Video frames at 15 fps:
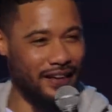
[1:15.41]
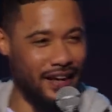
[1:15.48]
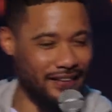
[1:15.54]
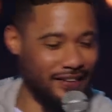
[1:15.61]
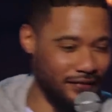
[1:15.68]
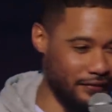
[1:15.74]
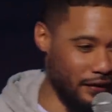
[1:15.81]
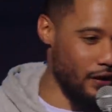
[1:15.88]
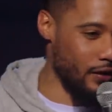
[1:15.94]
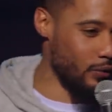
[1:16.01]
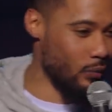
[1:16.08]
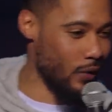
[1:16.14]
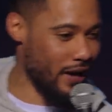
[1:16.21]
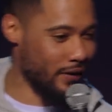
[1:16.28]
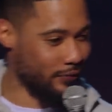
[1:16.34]
like this
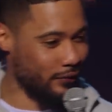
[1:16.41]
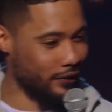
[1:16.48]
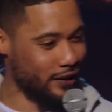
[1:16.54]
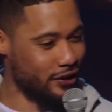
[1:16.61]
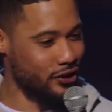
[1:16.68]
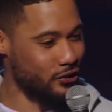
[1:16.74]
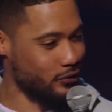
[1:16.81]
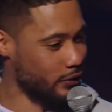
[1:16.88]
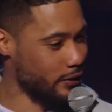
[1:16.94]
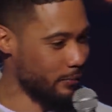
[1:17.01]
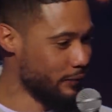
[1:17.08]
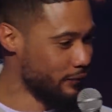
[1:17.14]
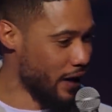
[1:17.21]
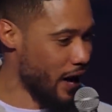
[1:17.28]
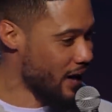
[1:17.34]
unwavering stream
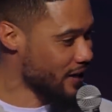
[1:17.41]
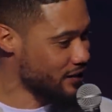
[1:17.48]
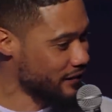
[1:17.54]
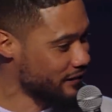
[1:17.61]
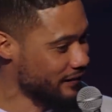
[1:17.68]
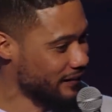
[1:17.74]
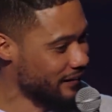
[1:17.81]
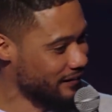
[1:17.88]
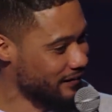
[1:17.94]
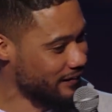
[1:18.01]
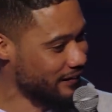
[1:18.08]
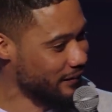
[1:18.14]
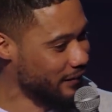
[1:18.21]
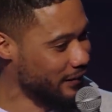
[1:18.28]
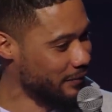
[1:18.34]
of consciousness. Do
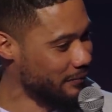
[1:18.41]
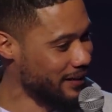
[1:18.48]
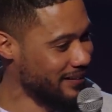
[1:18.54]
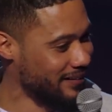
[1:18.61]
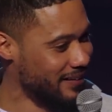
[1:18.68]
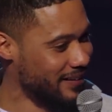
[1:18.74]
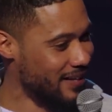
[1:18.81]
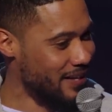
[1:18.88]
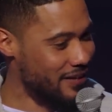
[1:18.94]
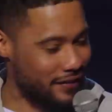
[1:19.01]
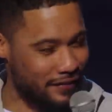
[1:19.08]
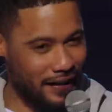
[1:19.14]
you know what I mean? Just